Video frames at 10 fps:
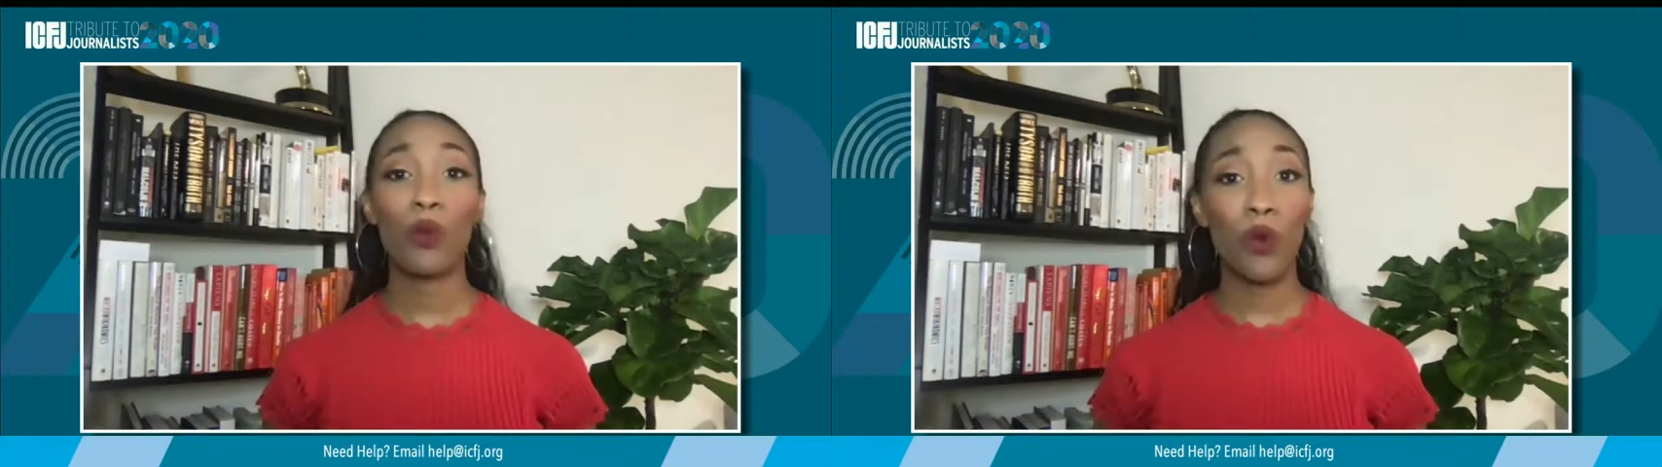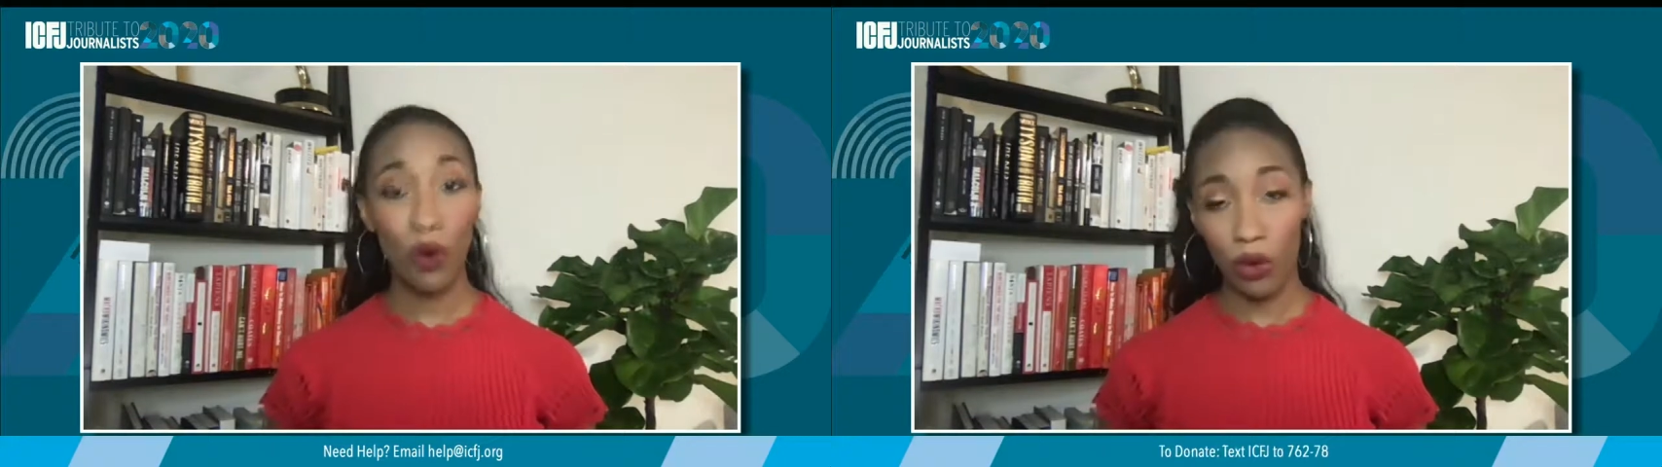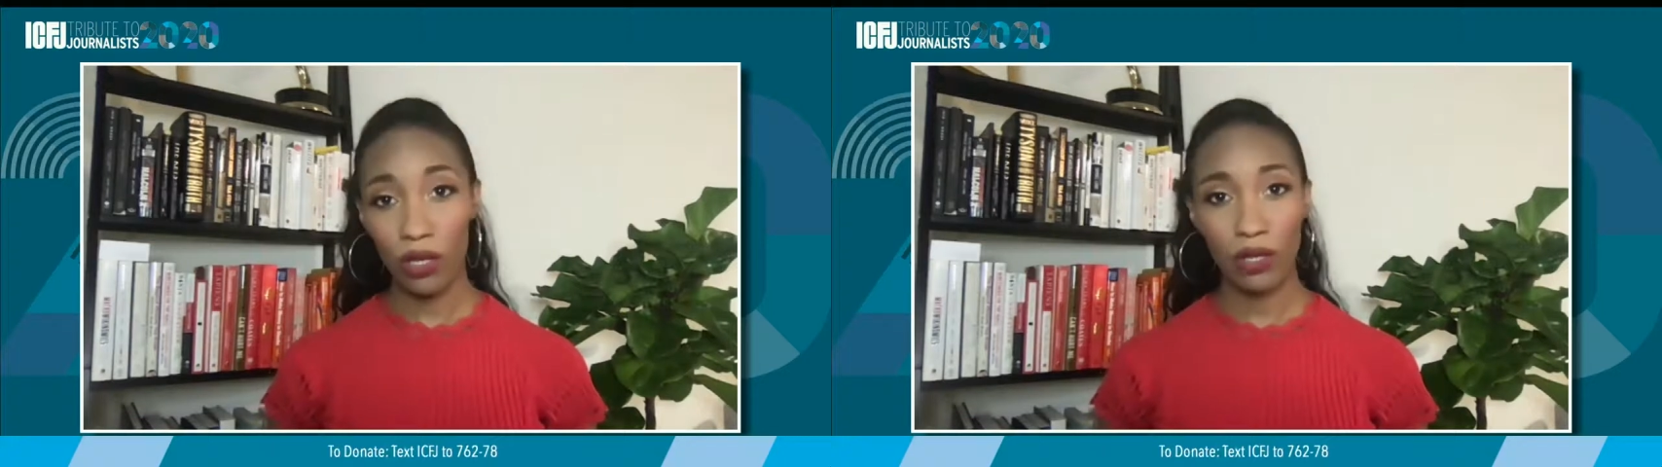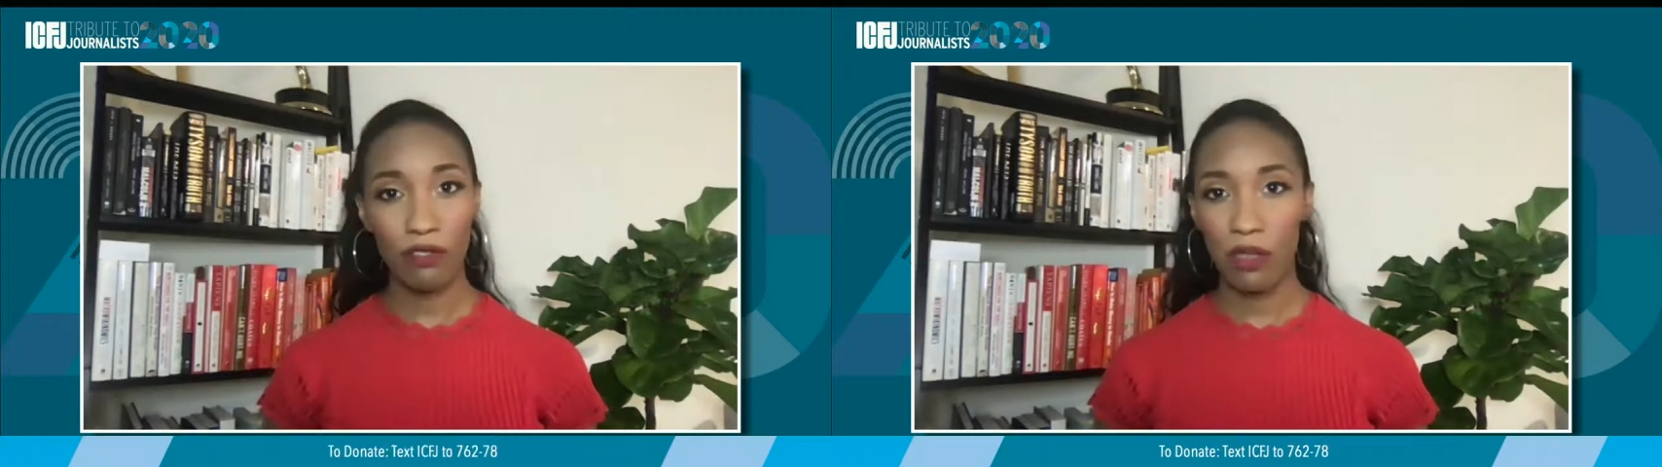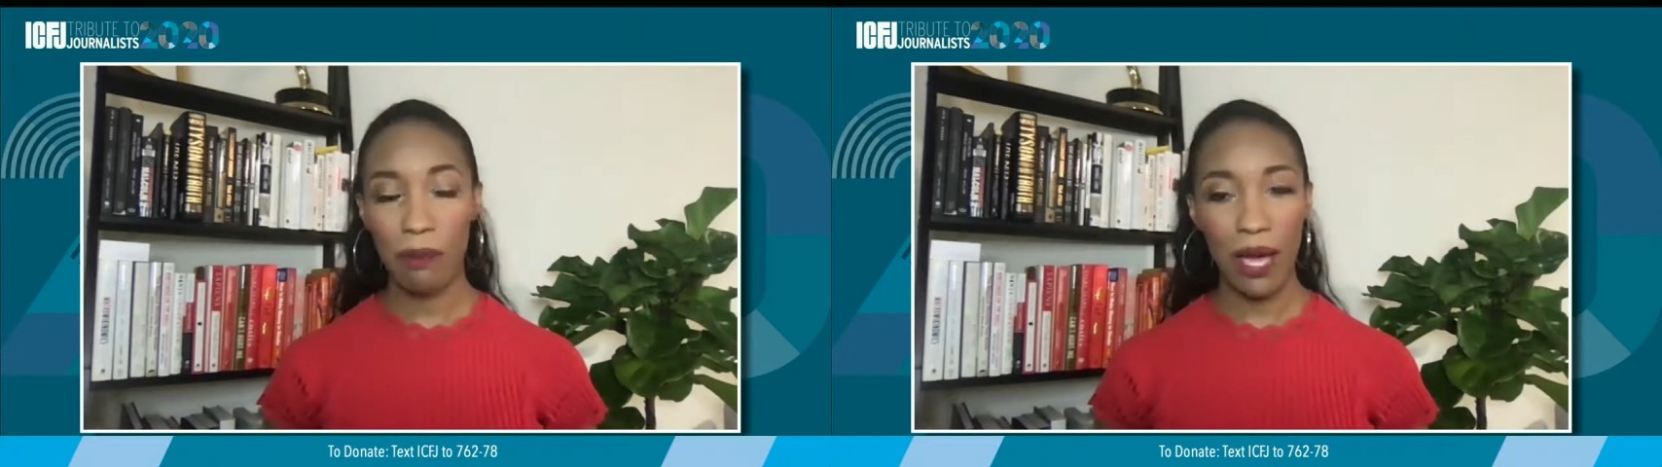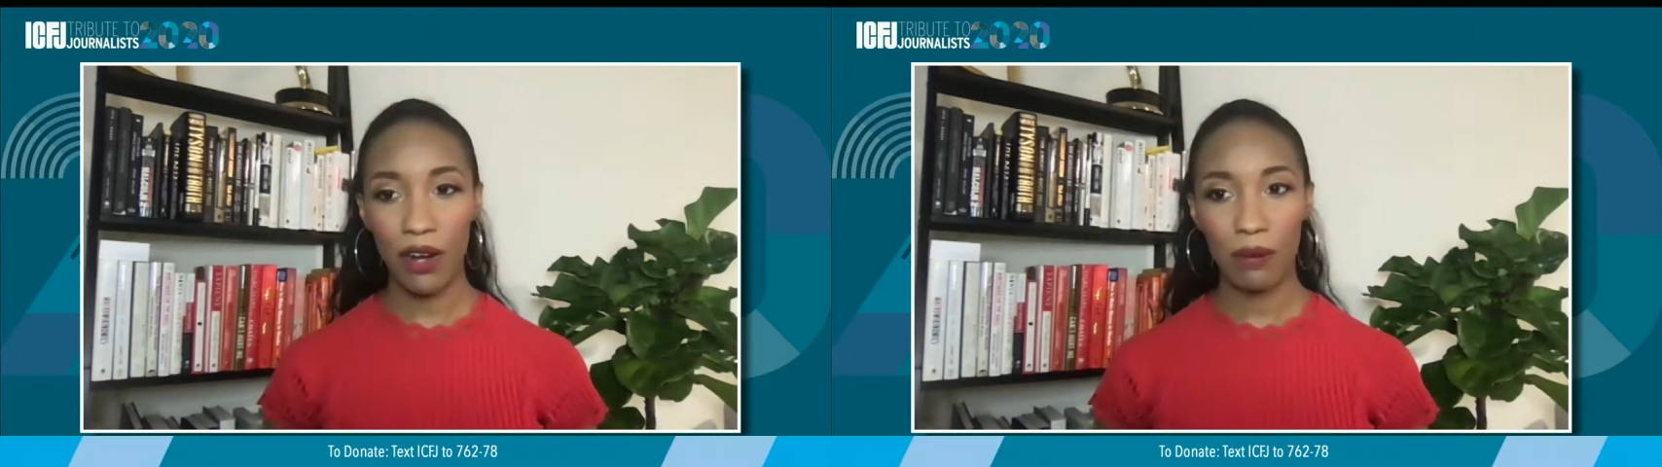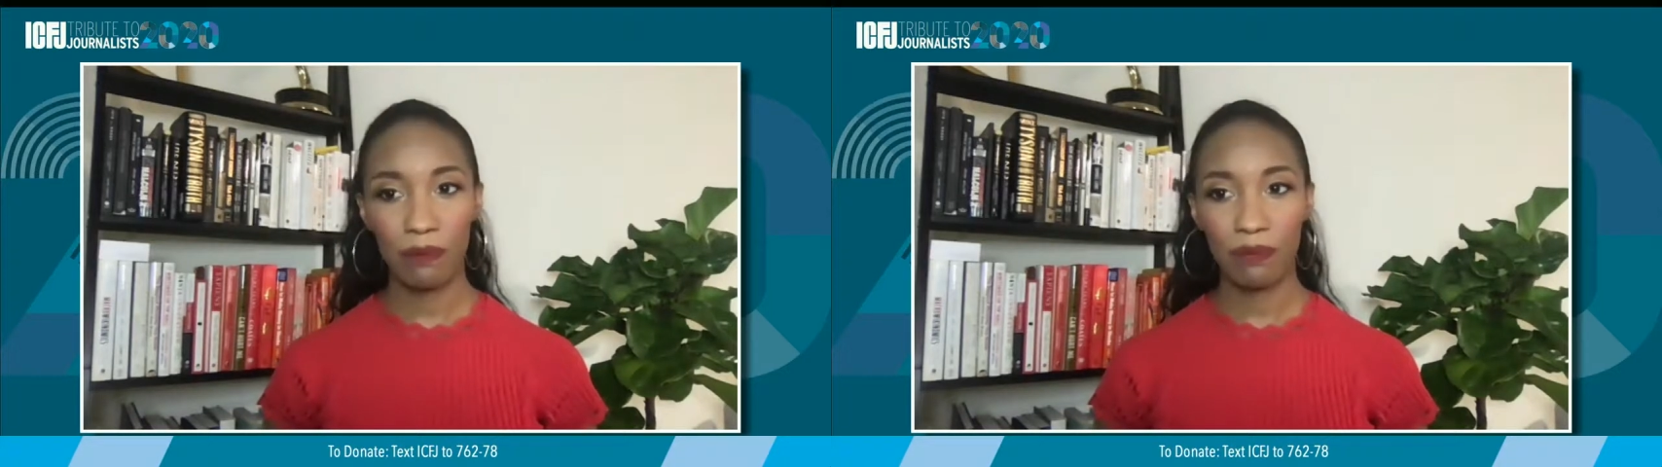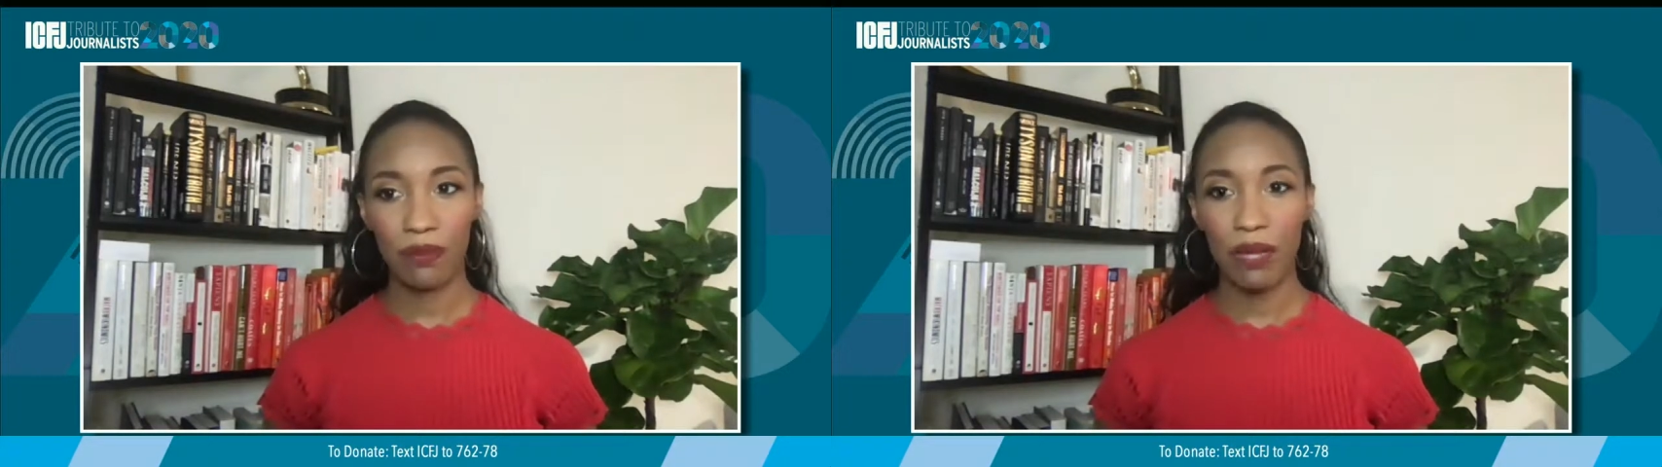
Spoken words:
the world for the better,